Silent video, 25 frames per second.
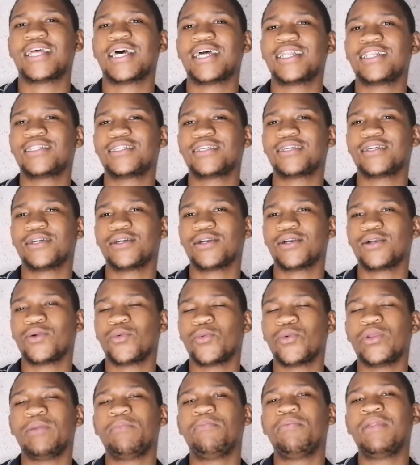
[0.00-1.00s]
that
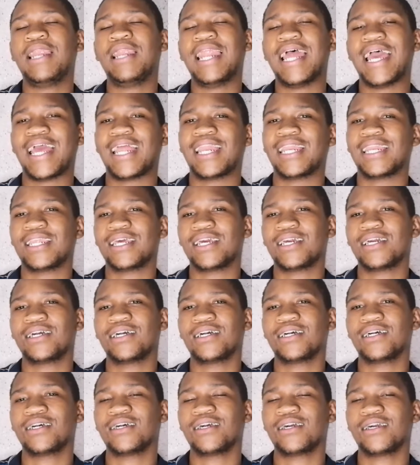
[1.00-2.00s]
we plan,
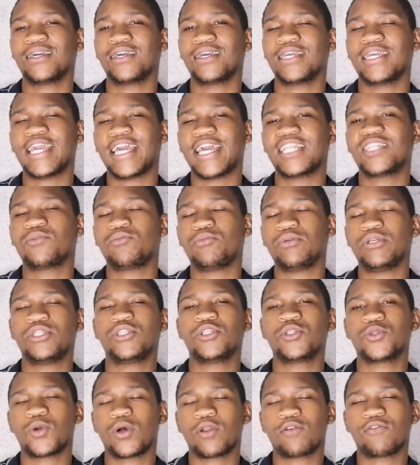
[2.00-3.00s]
yet we
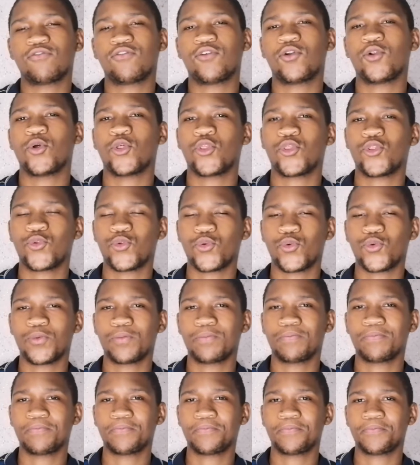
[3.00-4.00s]
do not follow through.
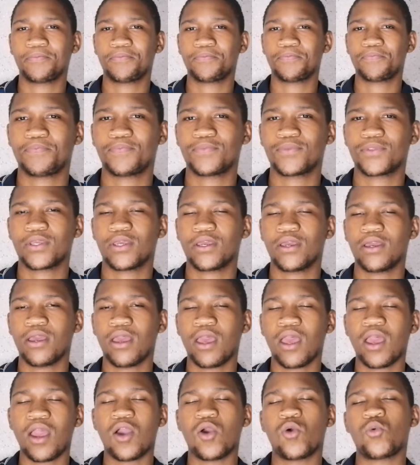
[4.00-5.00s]

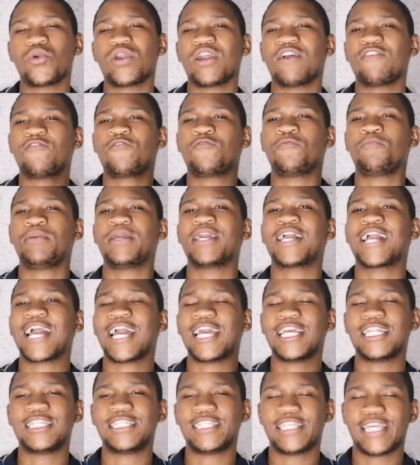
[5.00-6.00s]
We have big
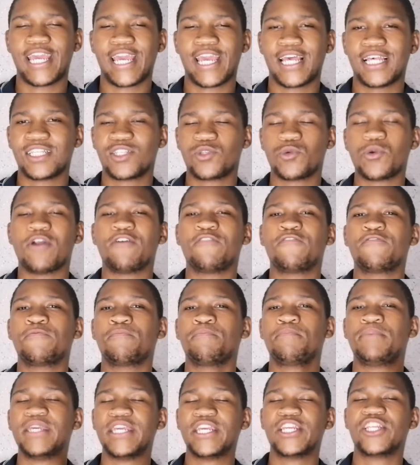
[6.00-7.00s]
ideas, we have
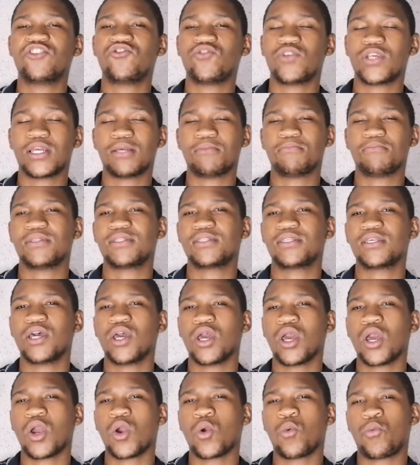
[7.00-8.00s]
big dreams
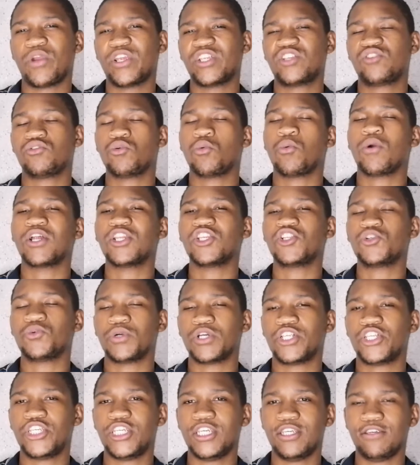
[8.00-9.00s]
which we want to
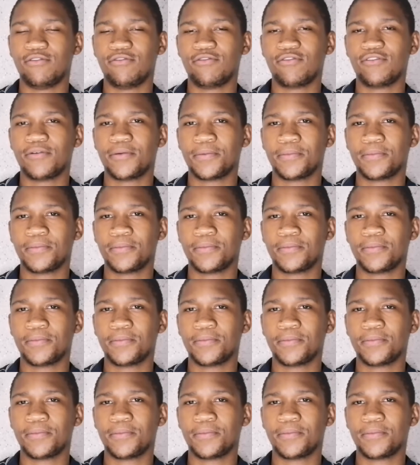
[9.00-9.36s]
achieve.